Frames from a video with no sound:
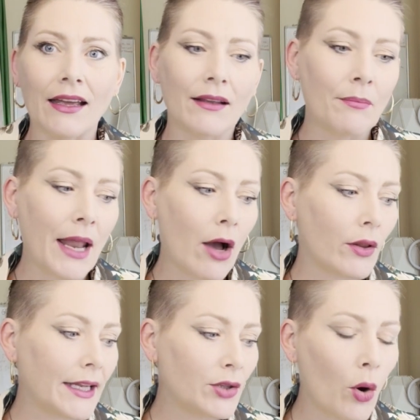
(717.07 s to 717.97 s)
am now
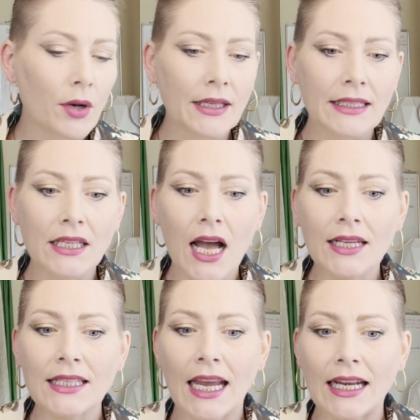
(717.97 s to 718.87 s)
like totally
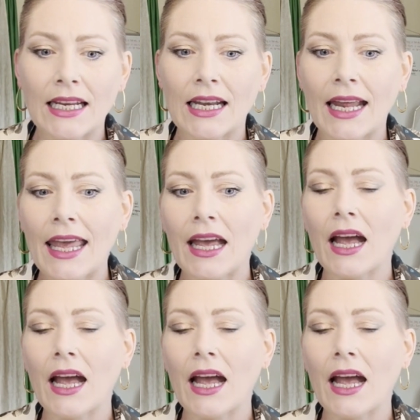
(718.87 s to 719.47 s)
intoxicated and I can't